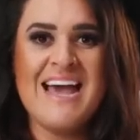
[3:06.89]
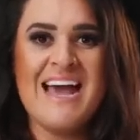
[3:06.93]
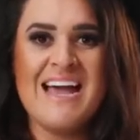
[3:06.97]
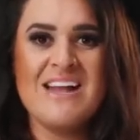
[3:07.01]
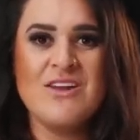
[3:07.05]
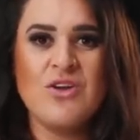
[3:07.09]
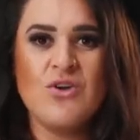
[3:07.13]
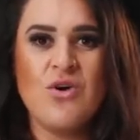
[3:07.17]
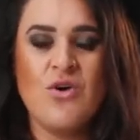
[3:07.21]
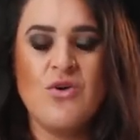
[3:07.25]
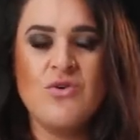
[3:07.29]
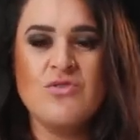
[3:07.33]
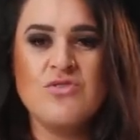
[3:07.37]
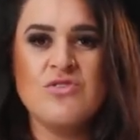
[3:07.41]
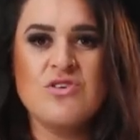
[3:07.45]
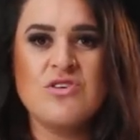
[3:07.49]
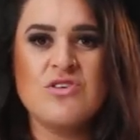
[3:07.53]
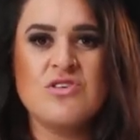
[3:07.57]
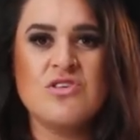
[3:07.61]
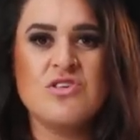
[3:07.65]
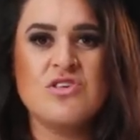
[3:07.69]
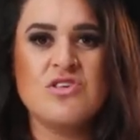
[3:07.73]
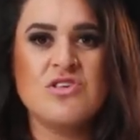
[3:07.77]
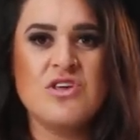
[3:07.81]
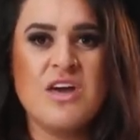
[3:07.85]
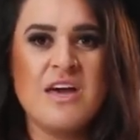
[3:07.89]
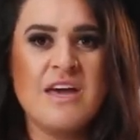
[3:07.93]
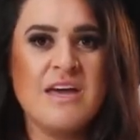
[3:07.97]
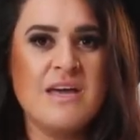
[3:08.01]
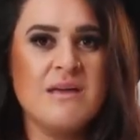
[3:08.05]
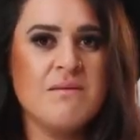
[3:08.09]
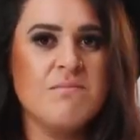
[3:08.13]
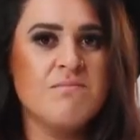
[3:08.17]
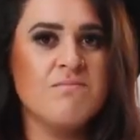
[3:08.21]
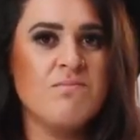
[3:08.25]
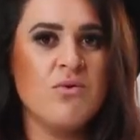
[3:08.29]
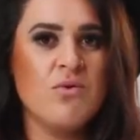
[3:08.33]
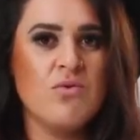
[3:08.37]
unconscious
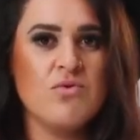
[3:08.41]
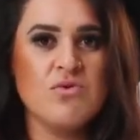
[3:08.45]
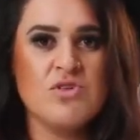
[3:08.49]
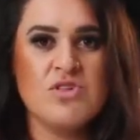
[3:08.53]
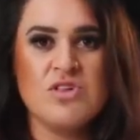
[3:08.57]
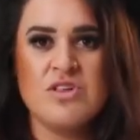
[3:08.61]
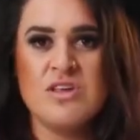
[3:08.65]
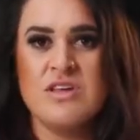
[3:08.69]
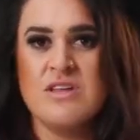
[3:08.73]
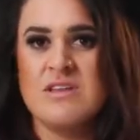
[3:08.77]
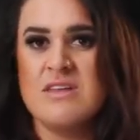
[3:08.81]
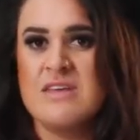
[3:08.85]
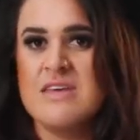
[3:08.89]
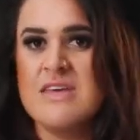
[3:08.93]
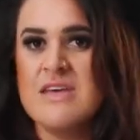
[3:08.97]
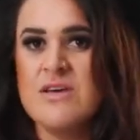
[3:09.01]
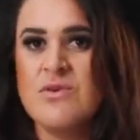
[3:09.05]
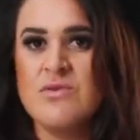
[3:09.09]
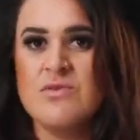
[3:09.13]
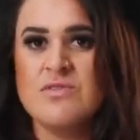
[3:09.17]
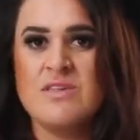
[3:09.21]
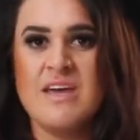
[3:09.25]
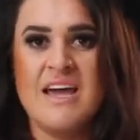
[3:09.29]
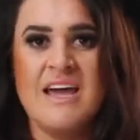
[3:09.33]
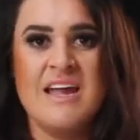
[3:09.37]
shame, bullshit, guilt,